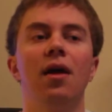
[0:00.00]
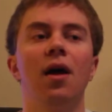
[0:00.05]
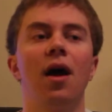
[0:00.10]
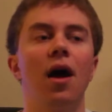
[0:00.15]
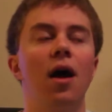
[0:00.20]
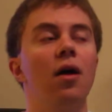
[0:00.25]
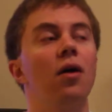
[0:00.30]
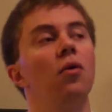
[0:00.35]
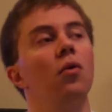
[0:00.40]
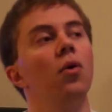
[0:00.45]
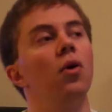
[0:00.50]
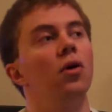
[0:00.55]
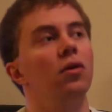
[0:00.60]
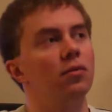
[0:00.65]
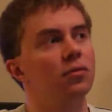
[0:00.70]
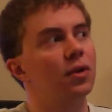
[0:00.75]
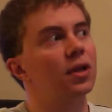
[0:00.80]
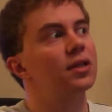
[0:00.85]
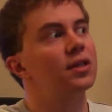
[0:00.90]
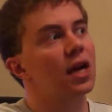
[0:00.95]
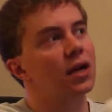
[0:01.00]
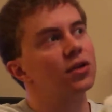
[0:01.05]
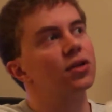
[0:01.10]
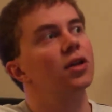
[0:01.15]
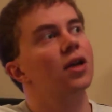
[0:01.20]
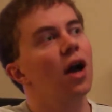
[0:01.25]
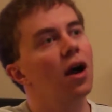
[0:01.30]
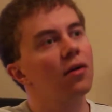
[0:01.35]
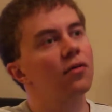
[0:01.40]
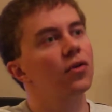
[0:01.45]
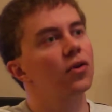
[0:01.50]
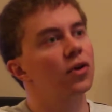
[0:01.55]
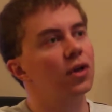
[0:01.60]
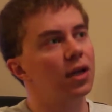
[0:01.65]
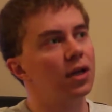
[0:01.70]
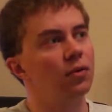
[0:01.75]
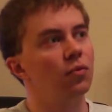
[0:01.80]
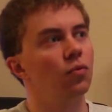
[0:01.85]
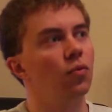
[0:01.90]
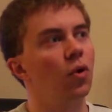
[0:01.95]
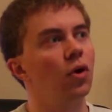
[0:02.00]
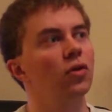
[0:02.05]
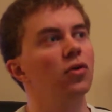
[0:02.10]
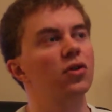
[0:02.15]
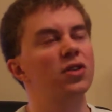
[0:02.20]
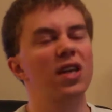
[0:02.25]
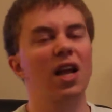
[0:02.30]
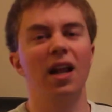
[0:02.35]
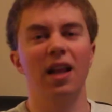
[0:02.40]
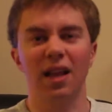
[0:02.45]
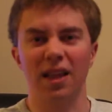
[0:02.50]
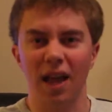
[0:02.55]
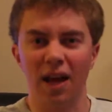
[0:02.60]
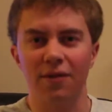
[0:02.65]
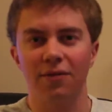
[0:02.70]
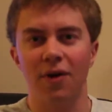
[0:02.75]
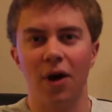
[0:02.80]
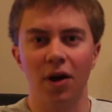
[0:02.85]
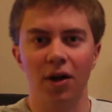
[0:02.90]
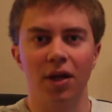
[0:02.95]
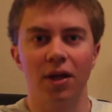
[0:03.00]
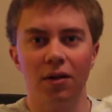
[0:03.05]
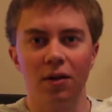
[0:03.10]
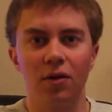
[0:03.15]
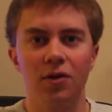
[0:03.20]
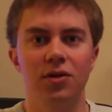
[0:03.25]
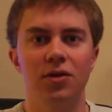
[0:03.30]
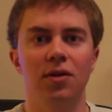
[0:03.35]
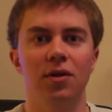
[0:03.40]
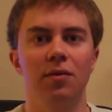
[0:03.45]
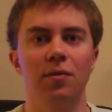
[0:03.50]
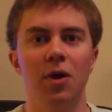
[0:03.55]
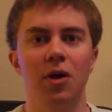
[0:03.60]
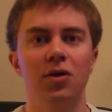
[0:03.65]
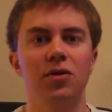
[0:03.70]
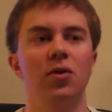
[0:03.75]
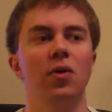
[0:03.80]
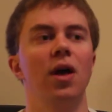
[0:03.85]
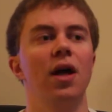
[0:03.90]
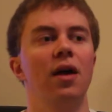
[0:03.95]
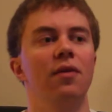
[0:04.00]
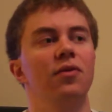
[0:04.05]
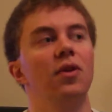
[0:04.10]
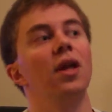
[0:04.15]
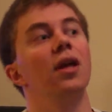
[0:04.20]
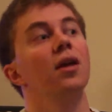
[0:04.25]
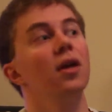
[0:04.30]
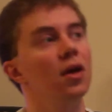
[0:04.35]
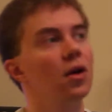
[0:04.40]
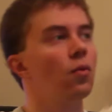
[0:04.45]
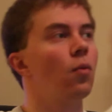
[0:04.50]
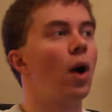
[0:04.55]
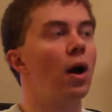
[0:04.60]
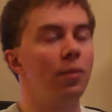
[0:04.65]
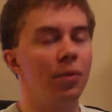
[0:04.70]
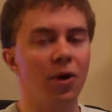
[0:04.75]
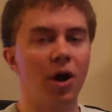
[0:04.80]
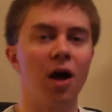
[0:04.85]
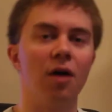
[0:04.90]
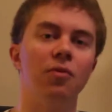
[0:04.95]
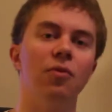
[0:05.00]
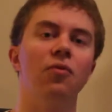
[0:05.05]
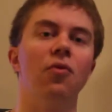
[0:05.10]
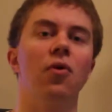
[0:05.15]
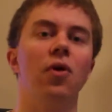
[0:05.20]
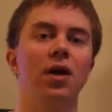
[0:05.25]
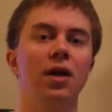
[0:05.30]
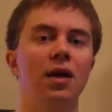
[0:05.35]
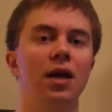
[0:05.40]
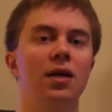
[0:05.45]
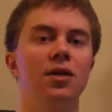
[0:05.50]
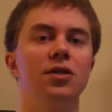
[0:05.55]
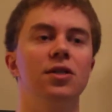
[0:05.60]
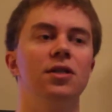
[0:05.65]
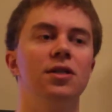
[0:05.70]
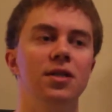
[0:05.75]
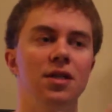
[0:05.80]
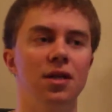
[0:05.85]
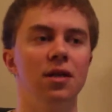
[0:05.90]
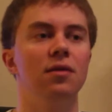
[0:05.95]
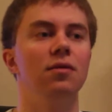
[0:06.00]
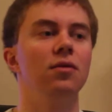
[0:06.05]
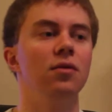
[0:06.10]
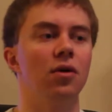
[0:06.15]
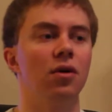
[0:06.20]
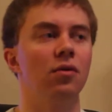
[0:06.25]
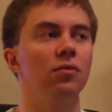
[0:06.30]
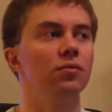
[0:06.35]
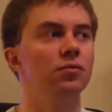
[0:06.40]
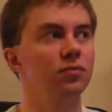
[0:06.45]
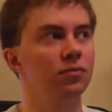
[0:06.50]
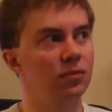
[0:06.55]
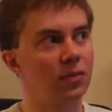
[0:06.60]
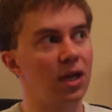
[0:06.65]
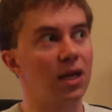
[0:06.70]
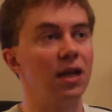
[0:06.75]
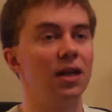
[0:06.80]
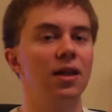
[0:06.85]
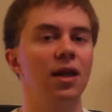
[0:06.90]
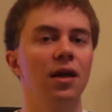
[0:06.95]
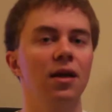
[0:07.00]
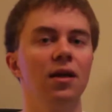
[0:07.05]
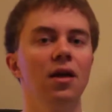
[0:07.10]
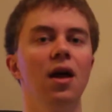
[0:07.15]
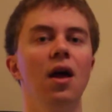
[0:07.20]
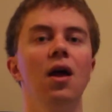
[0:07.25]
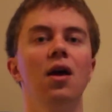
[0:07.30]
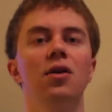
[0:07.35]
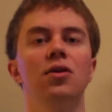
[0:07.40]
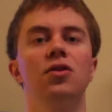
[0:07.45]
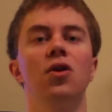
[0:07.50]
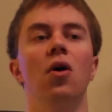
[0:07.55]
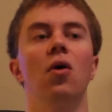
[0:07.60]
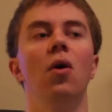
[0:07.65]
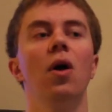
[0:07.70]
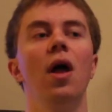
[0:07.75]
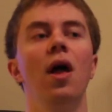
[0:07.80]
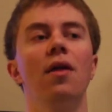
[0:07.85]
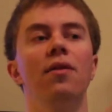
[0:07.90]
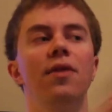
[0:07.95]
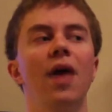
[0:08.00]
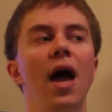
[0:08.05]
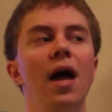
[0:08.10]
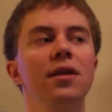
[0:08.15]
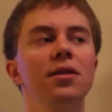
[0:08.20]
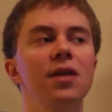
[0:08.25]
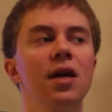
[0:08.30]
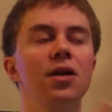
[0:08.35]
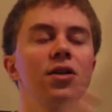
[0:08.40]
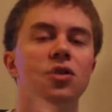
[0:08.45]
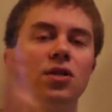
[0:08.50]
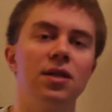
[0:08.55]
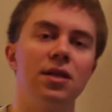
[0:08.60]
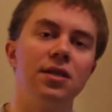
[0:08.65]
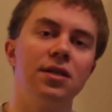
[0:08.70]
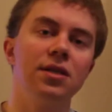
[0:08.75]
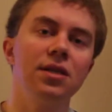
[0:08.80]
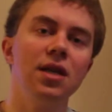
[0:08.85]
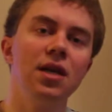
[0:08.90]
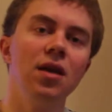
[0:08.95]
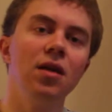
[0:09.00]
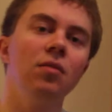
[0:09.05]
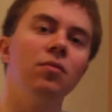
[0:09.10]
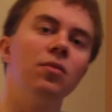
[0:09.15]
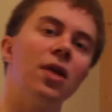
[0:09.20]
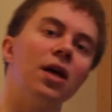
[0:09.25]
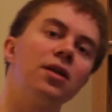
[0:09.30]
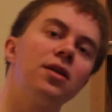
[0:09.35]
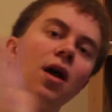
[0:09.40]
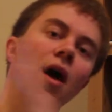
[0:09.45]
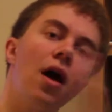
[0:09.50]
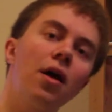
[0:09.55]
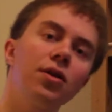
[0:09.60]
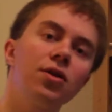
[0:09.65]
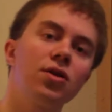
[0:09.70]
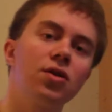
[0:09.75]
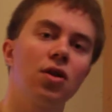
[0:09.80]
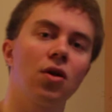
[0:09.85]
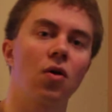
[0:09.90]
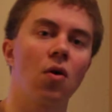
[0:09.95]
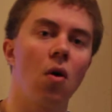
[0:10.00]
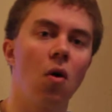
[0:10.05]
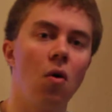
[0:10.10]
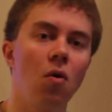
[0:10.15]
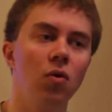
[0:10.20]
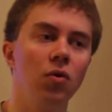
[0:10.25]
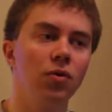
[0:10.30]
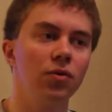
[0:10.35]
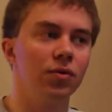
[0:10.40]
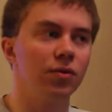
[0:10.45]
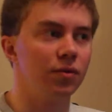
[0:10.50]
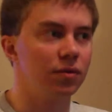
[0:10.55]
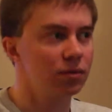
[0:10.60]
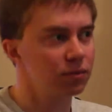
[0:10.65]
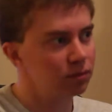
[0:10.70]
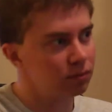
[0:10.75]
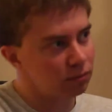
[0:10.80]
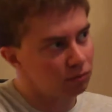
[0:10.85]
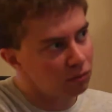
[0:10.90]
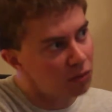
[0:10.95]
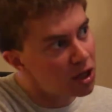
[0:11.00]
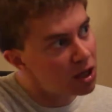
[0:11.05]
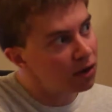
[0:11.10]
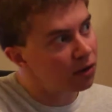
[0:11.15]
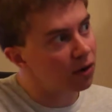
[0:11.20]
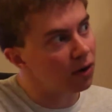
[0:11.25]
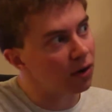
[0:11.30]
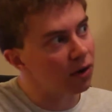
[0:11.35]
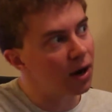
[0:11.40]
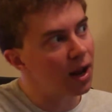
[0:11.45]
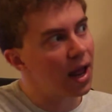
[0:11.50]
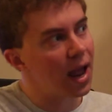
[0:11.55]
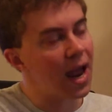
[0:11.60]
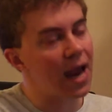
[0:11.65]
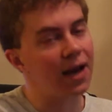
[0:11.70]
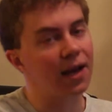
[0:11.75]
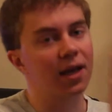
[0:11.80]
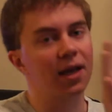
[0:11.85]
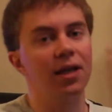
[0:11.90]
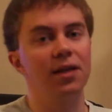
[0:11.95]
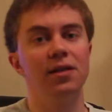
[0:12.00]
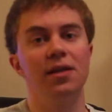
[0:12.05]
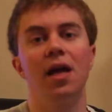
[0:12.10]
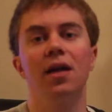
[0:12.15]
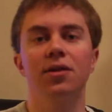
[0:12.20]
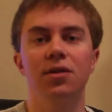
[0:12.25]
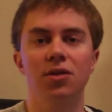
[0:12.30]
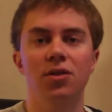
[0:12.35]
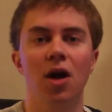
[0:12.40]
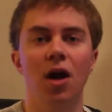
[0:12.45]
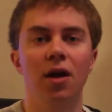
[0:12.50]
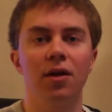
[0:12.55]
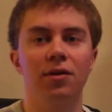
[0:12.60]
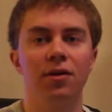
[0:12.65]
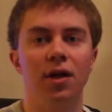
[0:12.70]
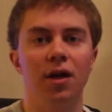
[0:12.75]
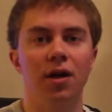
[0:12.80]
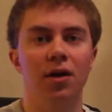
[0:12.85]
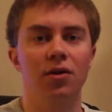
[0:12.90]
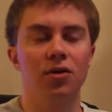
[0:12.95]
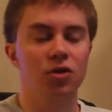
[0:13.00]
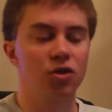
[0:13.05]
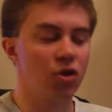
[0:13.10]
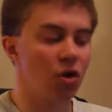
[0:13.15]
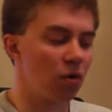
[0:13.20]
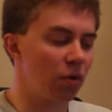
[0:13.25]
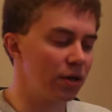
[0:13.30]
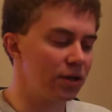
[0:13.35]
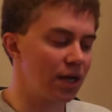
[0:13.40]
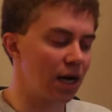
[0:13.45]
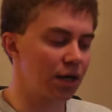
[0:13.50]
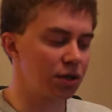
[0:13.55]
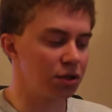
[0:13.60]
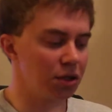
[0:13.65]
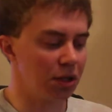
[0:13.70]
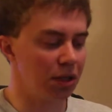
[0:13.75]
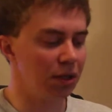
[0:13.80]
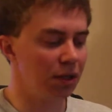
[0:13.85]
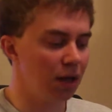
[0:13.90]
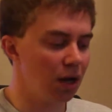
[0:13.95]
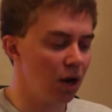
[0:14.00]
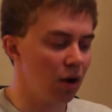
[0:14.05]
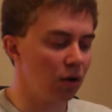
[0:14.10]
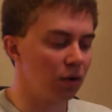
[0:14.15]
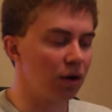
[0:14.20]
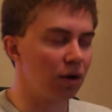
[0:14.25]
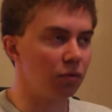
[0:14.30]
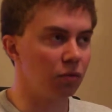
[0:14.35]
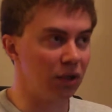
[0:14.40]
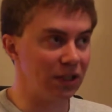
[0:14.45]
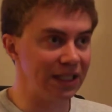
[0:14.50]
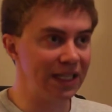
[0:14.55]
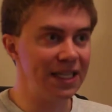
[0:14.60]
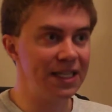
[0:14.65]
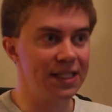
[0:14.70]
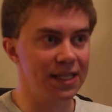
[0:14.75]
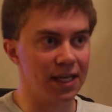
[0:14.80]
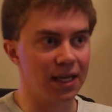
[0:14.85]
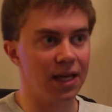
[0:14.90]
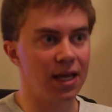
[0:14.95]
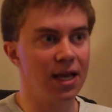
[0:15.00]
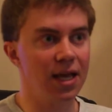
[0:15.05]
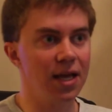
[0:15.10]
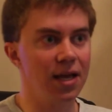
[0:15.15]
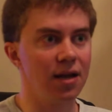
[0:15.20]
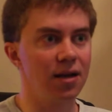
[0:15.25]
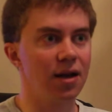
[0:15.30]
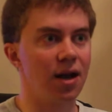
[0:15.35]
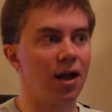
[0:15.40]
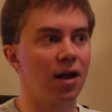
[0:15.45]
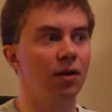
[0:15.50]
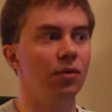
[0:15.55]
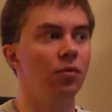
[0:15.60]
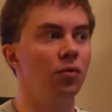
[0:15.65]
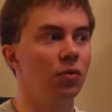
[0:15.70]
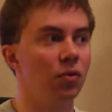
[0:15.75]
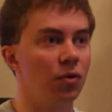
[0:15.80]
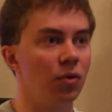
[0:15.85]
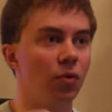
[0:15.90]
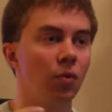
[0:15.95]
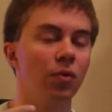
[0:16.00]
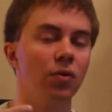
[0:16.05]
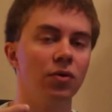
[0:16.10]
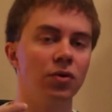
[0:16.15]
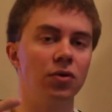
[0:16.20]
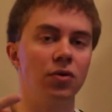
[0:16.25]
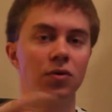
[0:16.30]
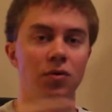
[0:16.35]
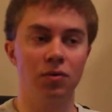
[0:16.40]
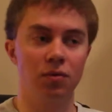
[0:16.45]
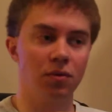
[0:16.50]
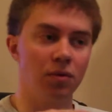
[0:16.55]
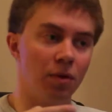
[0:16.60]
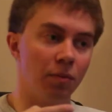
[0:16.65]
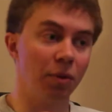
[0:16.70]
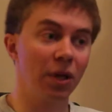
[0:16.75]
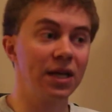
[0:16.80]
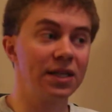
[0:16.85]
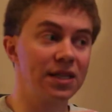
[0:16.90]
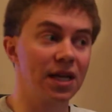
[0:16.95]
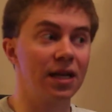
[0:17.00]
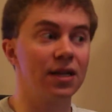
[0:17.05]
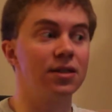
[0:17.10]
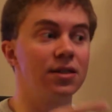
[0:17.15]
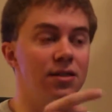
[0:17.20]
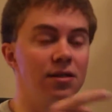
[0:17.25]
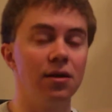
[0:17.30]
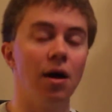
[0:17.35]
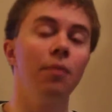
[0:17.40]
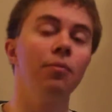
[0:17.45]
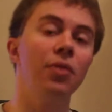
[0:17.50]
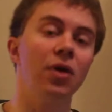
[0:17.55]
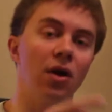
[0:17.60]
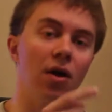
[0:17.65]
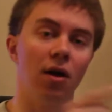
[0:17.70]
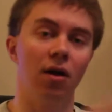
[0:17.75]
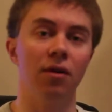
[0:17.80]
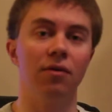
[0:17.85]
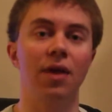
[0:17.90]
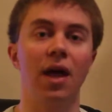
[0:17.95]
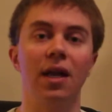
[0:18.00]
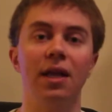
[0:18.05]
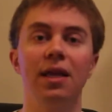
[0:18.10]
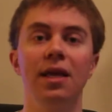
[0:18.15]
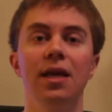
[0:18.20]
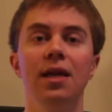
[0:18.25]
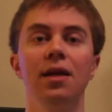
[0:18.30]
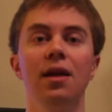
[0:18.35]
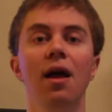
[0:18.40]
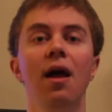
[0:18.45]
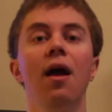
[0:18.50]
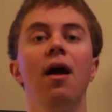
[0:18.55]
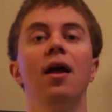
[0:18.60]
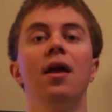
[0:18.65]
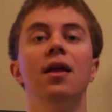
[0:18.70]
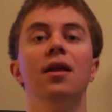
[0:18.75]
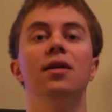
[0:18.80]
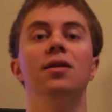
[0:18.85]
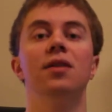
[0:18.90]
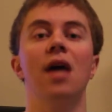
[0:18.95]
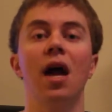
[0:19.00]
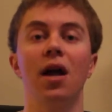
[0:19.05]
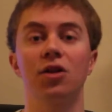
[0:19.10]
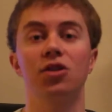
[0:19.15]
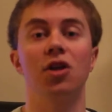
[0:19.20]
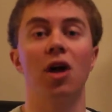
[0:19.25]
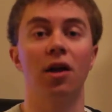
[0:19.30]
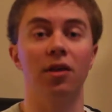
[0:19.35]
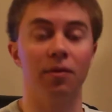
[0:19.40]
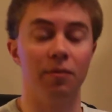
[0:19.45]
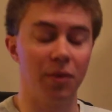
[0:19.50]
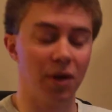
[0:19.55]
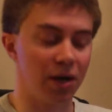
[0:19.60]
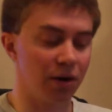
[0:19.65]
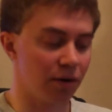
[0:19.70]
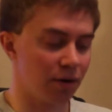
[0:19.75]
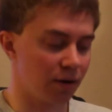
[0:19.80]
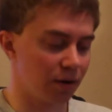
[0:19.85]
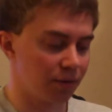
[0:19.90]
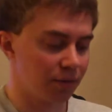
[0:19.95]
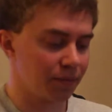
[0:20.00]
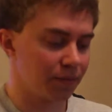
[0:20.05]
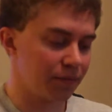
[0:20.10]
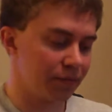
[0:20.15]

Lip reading: Well, it's actually covered in what looks kind of like that foggy look to the mirror, so I have to like wipe it off before I can actually see, anything. So that's actually the steam that touched the cold mirror and it condensed on there. So it's actually releasing heat, and the place that it's dumping all of that heat is actually on the mirror.